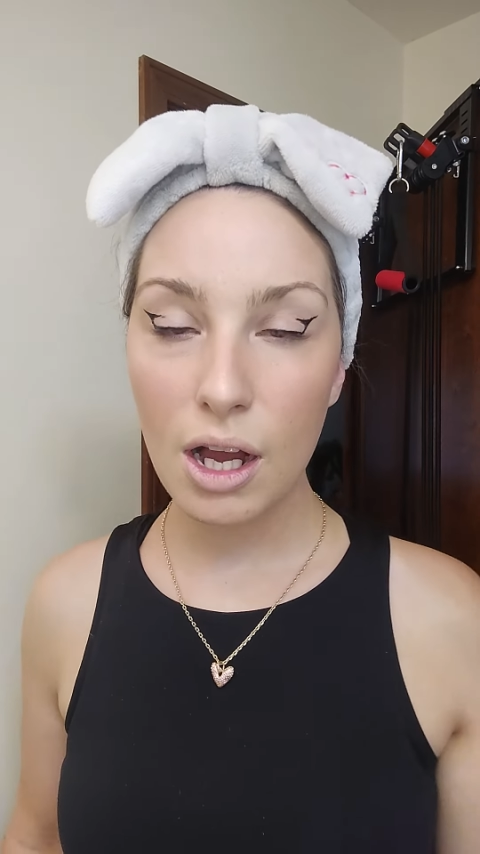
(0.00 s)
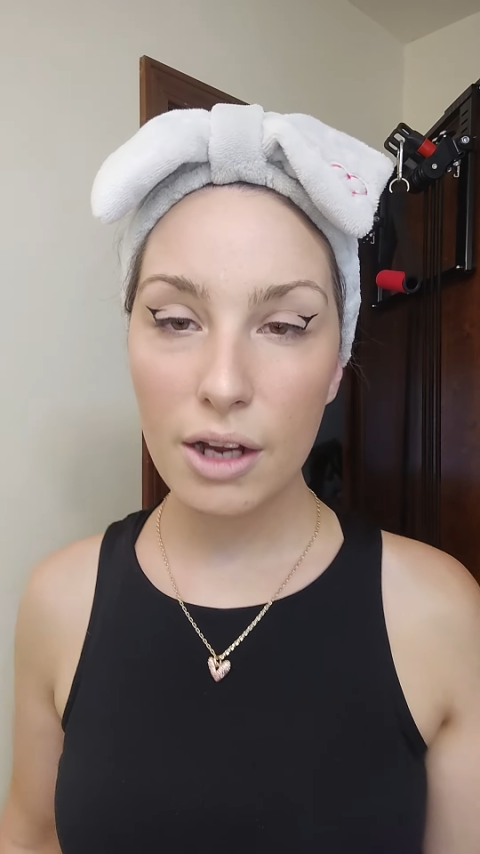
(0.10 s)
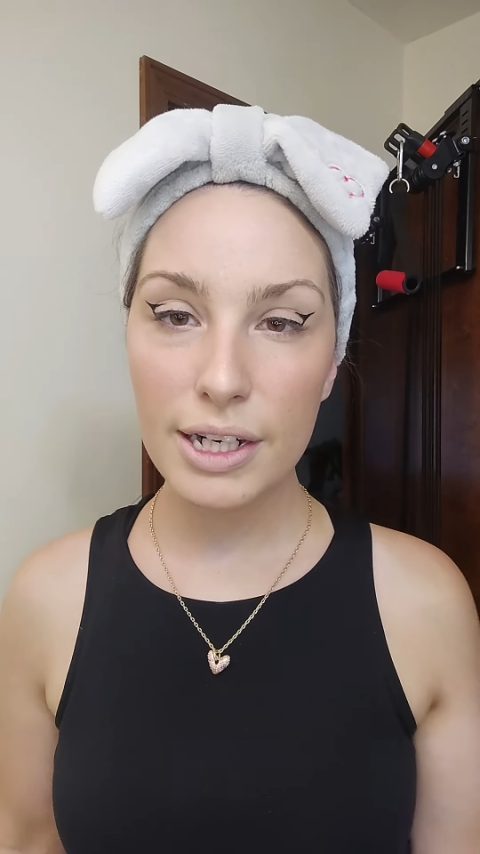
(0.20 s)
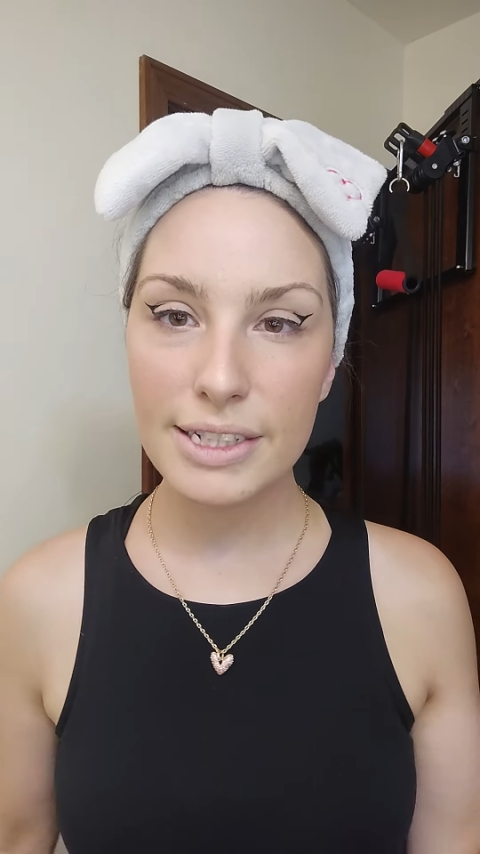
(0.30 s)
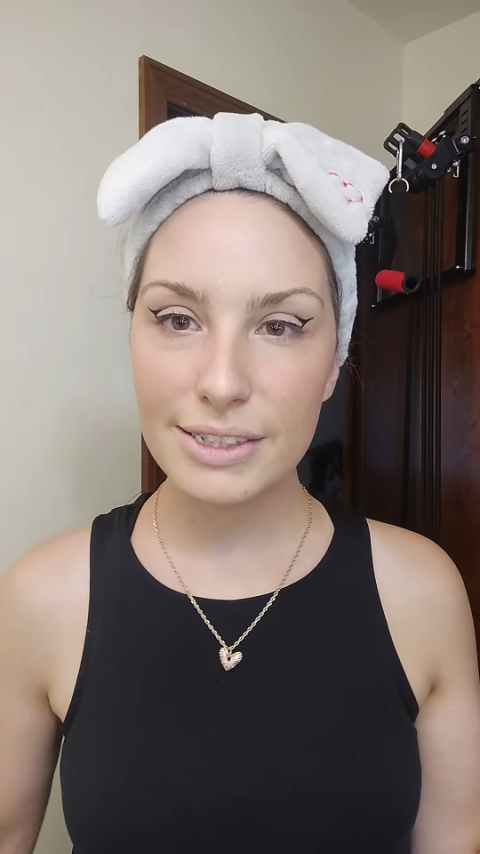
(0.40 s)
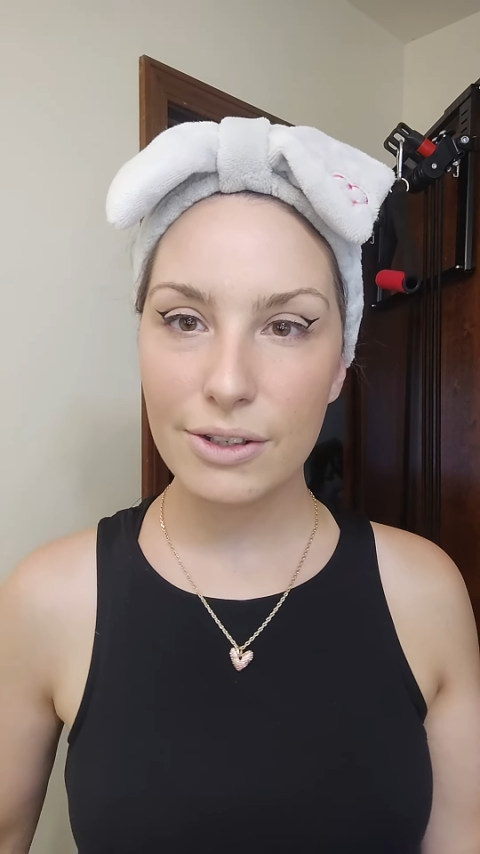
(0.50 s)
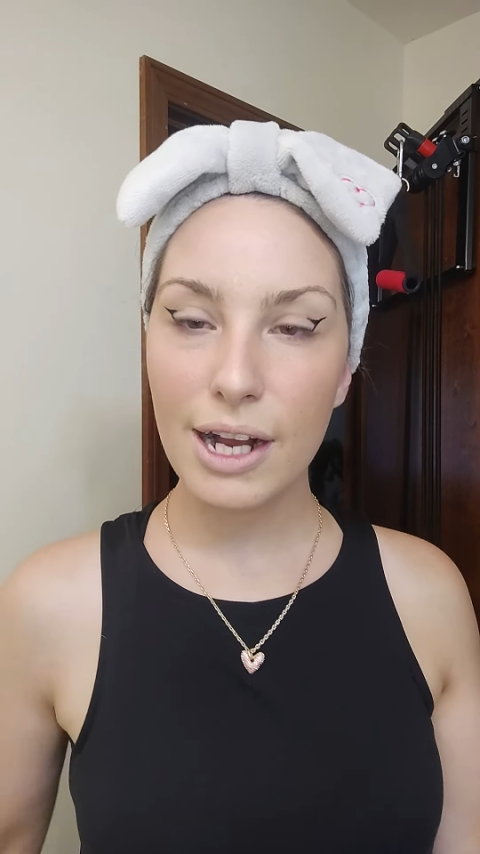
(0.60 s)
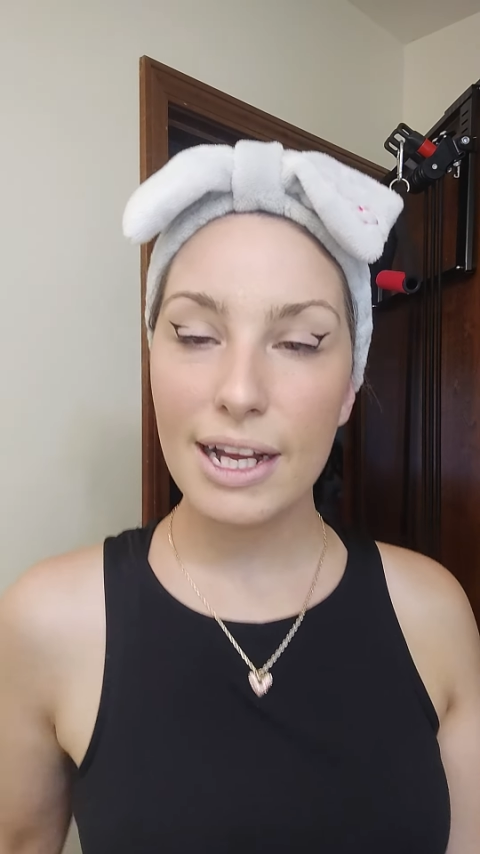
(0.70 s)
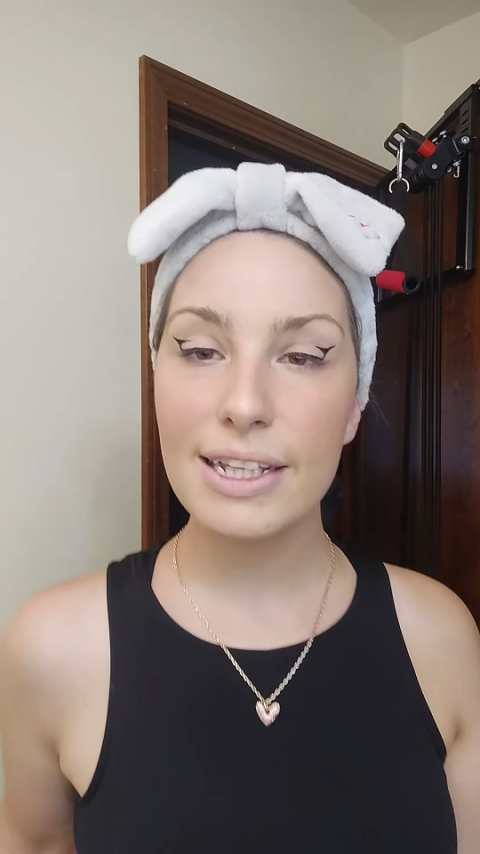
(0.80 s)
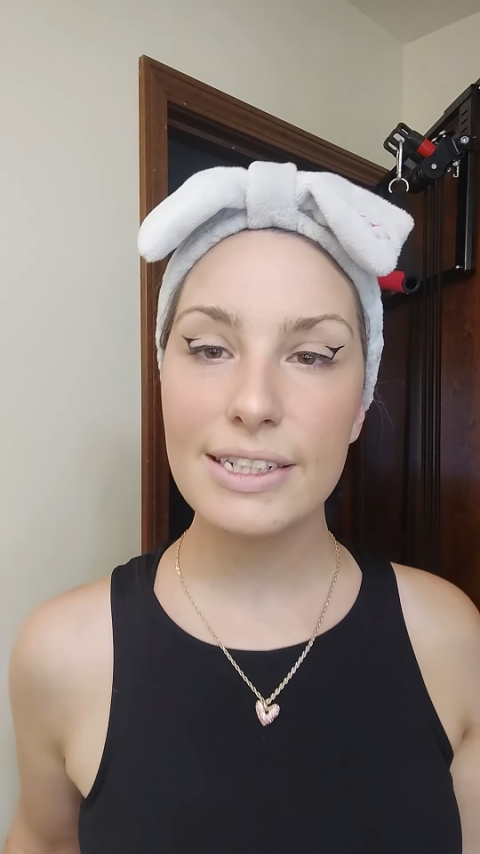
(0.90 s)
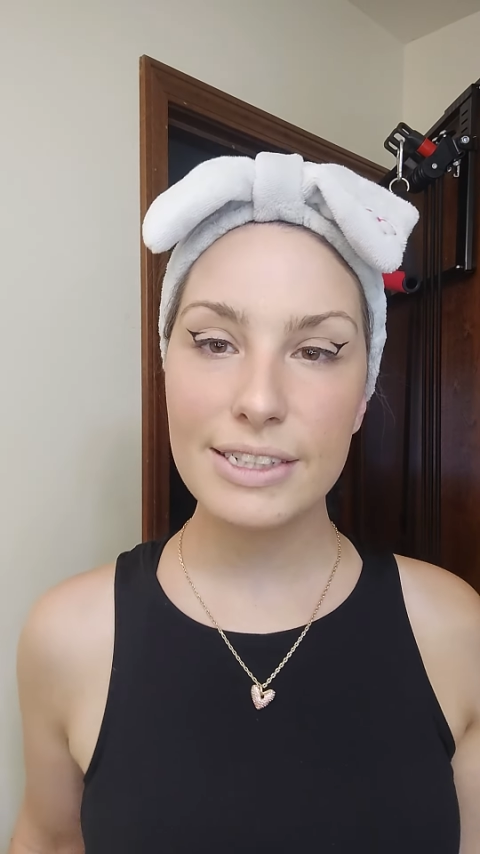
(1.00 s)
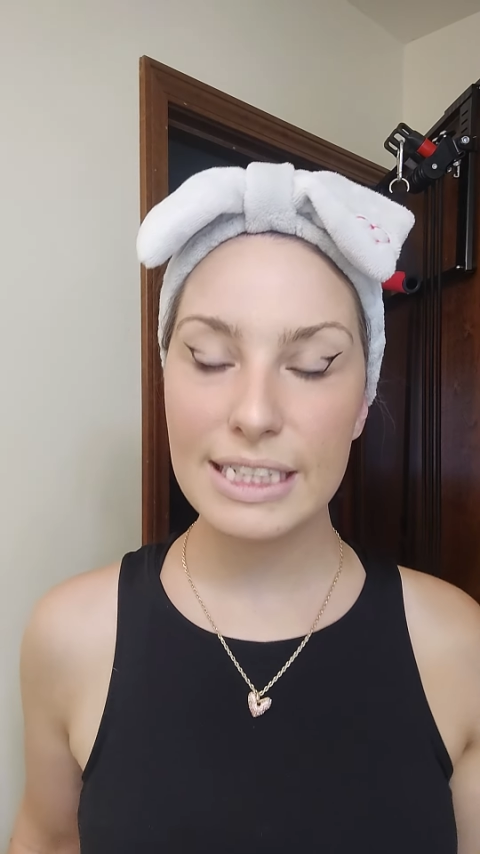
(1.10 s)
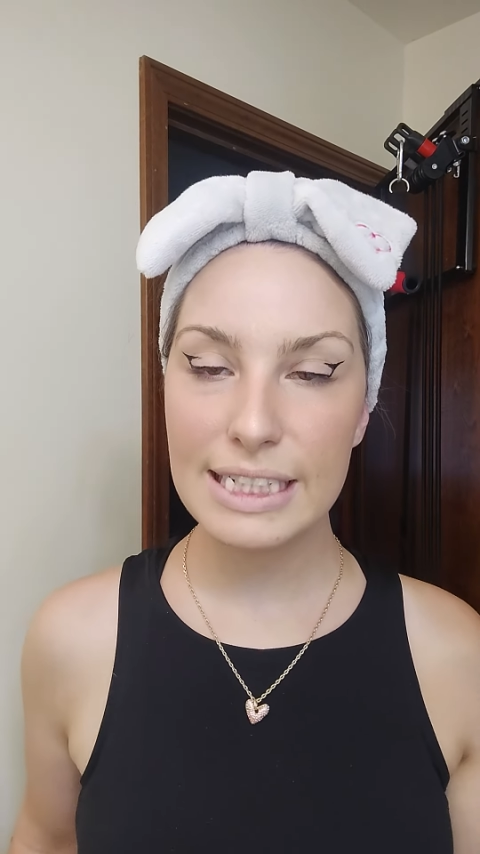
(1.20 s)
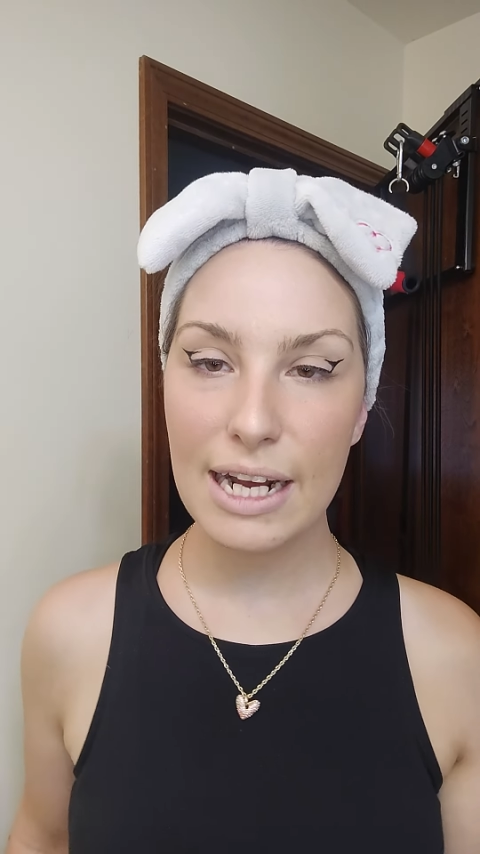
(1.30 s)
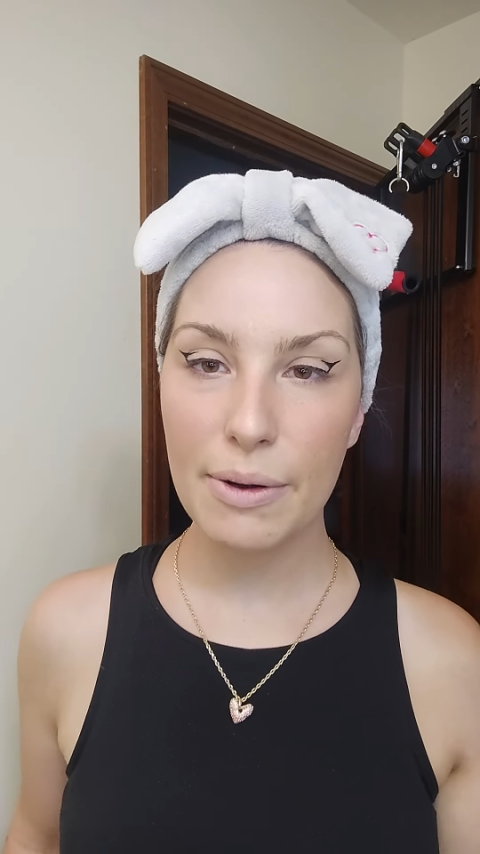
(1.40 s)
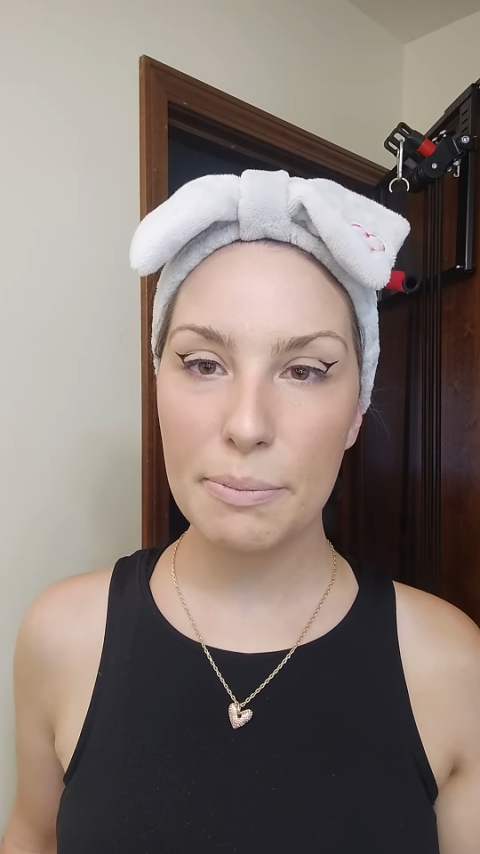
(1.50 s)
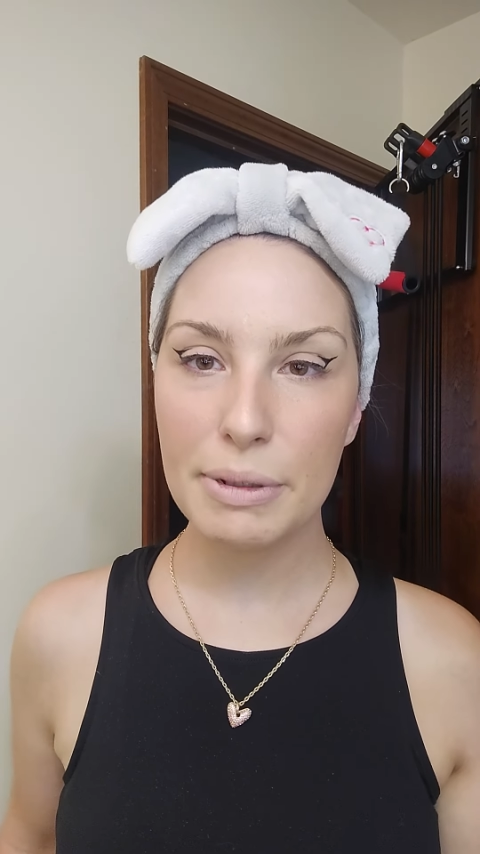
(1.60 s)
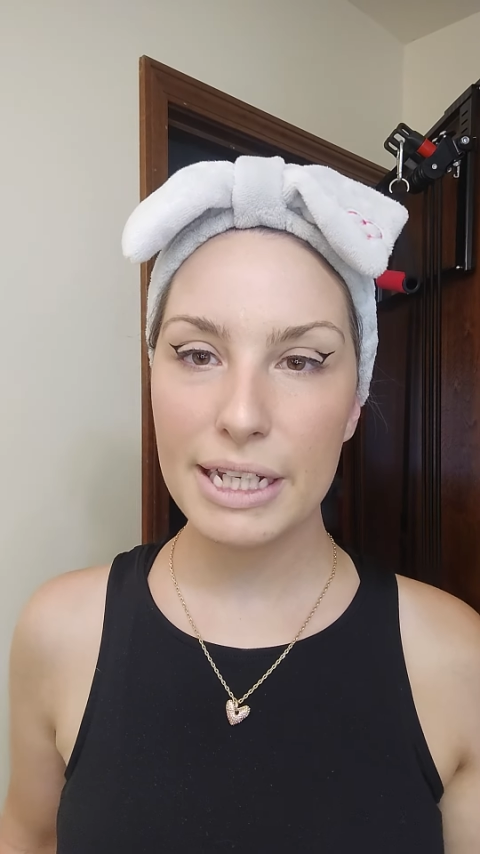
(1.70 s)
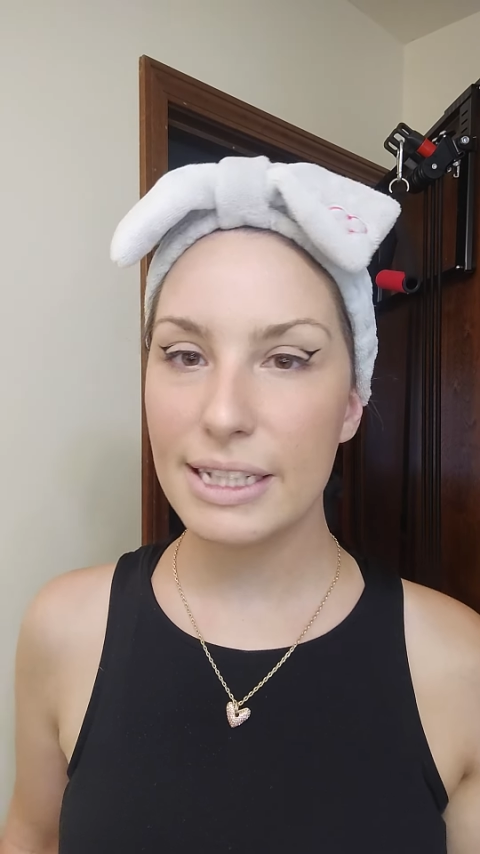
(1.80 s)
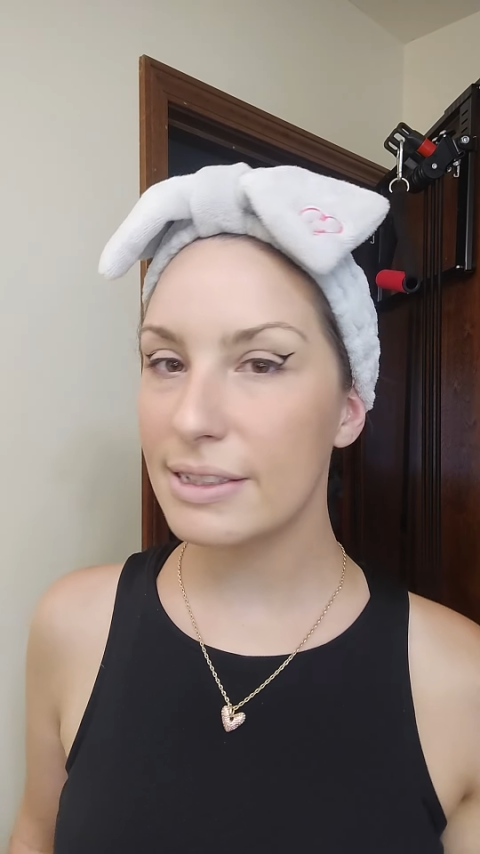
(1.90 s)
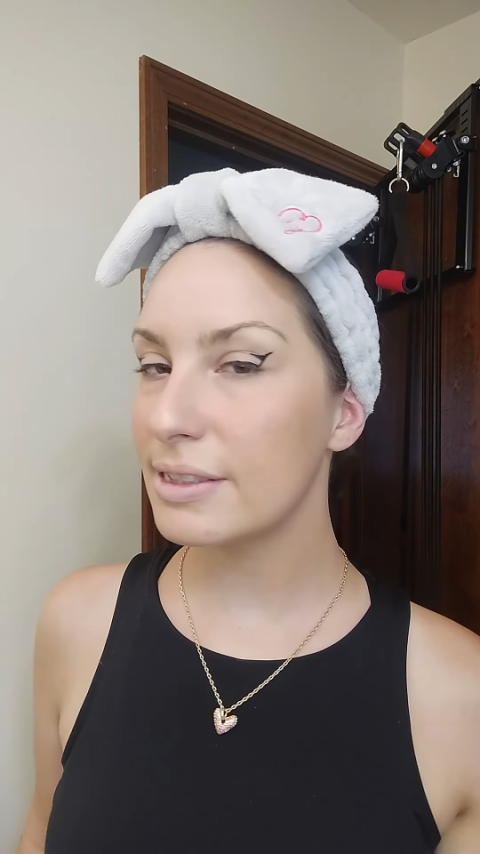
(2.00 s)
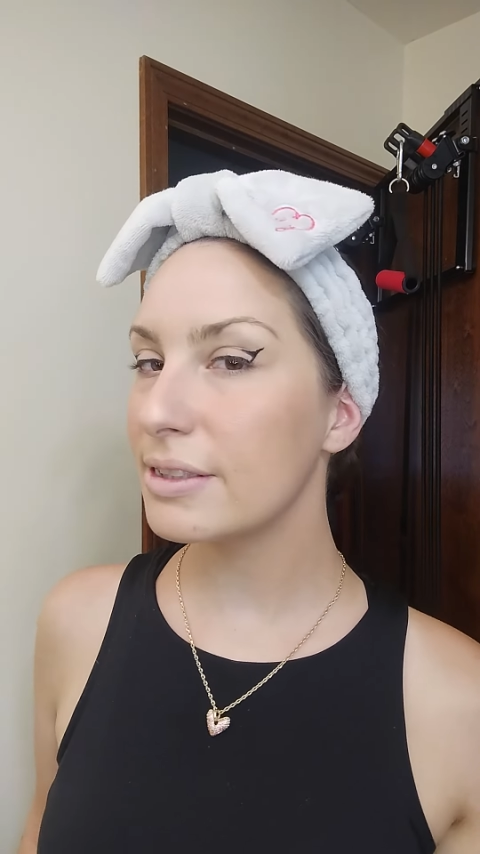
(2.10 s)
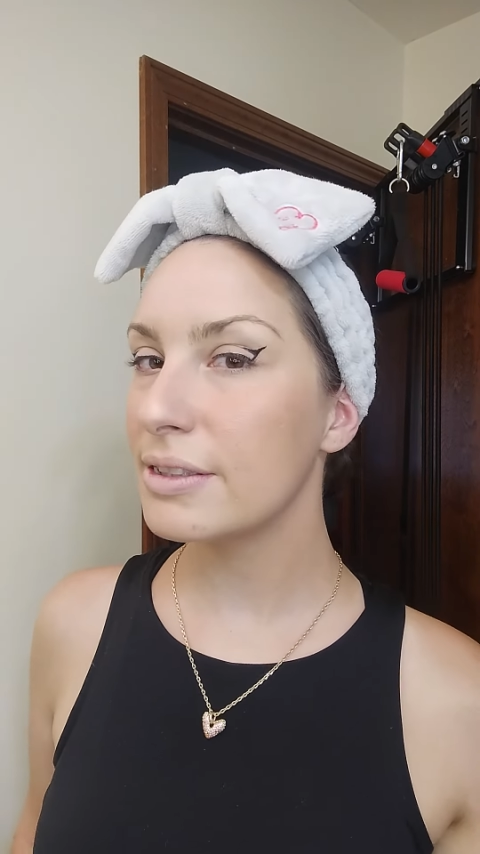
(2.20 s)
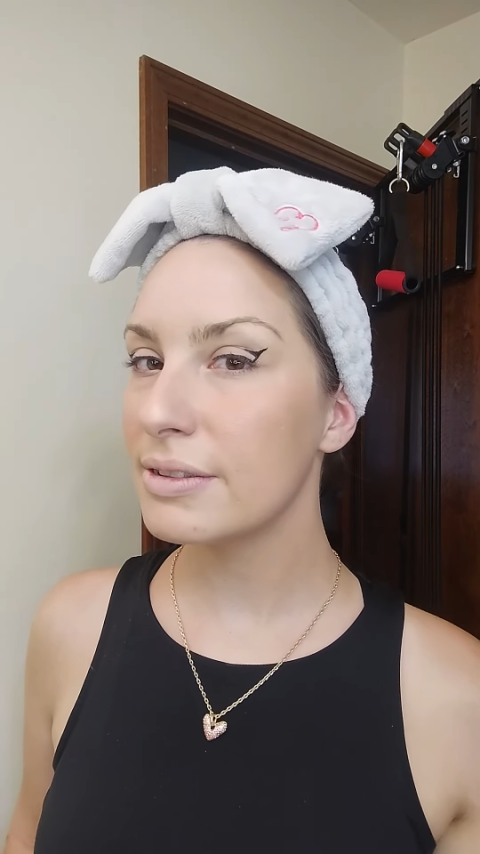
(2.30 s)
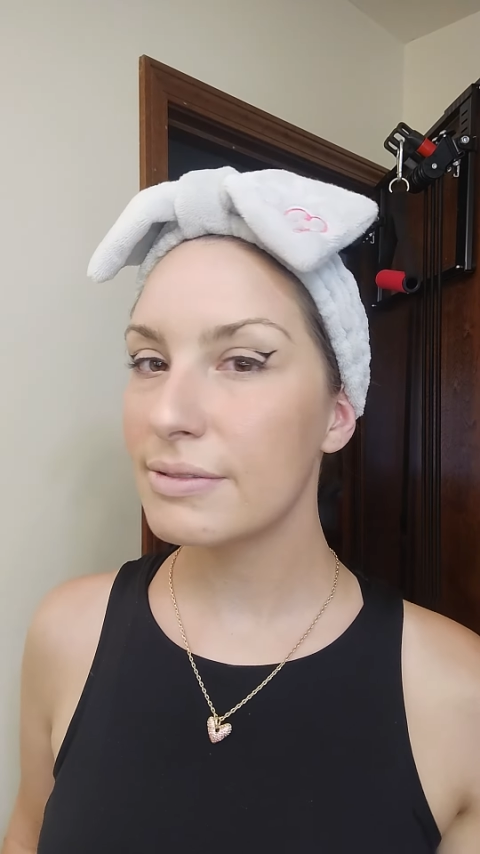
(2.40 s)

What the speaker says: All right, so eyeliner is now in place.